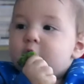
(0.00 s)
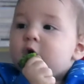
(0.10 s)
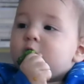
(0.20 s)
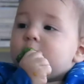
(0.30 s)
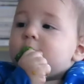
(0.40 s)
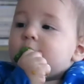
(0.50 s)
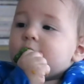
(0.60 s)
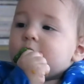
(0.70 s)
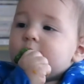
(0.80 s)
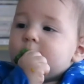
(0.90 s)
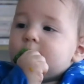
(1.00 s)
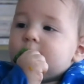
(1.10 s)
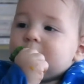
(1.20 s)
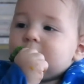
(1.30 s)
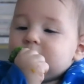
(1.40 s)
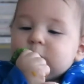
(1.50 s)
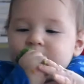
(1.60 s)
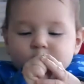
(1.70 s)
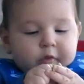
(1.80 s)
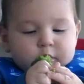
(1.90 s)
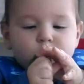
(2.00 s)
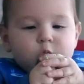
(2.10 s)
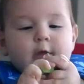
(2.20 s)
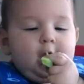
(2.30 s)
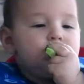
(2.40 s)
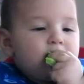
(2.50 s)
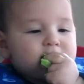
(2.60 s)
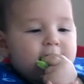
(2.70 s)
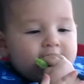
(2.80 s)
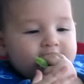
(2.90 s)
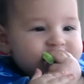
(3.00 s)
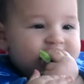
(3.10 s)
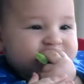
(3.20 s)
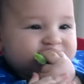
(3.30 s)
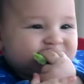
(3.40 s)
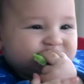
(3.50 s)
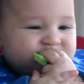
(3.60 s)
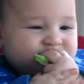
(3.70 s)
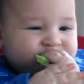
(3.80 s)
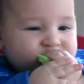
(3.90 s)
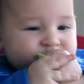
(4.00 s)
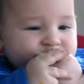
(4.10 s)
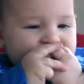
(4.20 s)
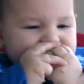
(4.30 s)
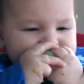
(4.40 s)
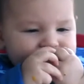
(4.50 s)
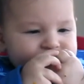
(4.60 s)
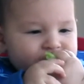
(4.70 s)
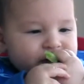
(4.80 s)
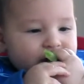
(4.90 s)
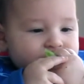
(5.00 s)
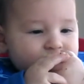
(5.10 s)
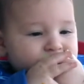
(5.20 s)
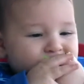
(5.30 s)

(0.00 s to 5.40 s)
So it's all skipping the whole puree phase. So it's awesome. There are of course a